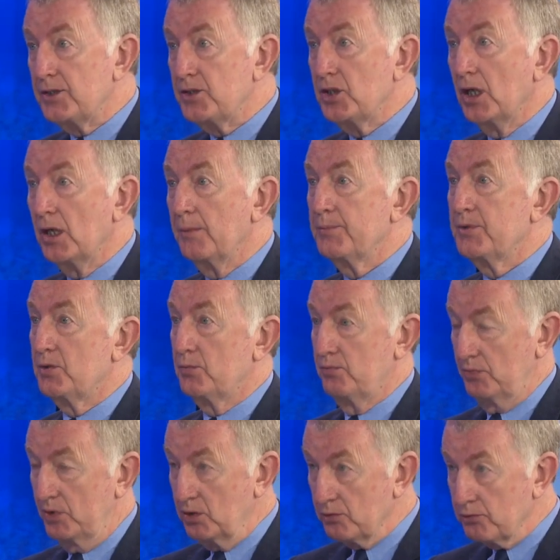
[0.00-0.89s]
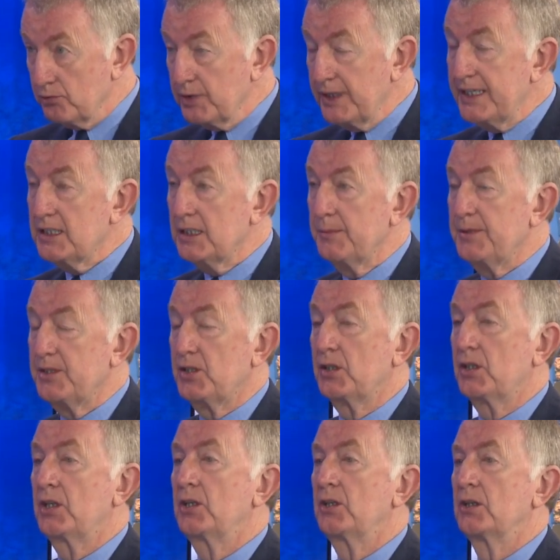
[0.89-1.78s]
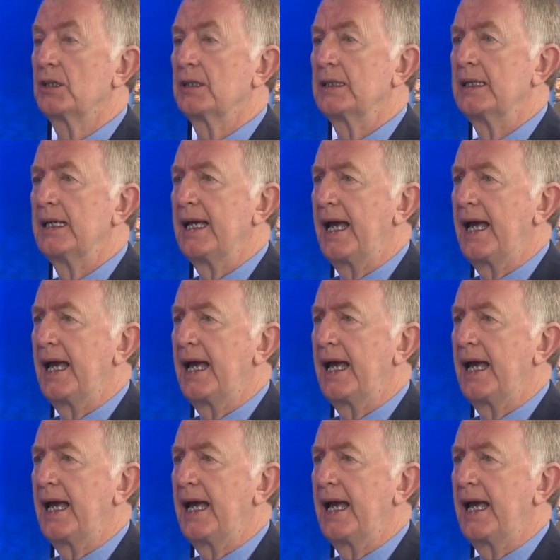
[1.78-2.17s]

jobs, you know, reasonably secure,